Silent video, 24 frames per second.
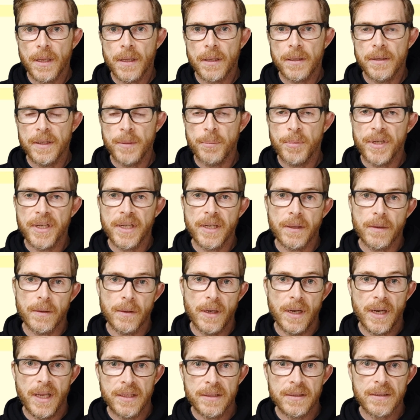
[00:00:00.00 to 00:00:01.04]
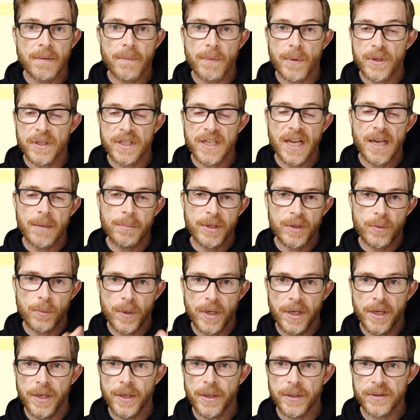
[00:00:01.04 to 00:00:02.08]
depending on the length of the tab, it
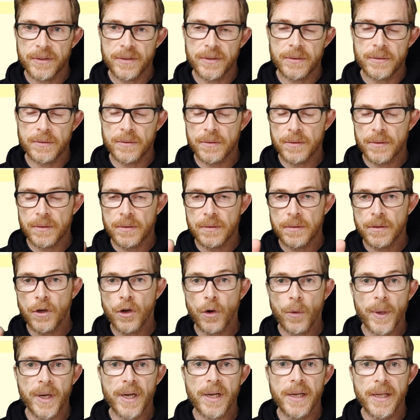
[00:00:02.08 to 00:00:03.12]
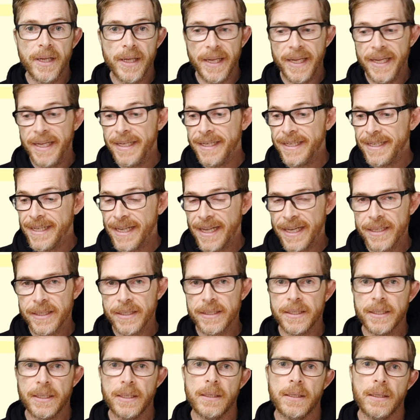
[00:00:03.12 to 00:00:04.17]
will not correctly
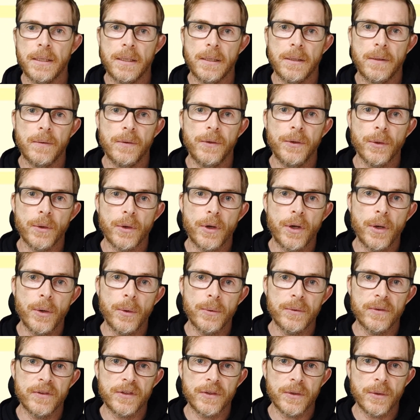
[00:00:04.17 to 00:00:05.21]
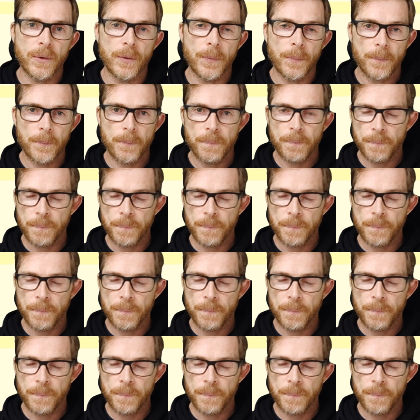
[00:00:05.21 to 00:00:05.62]
indent your code. So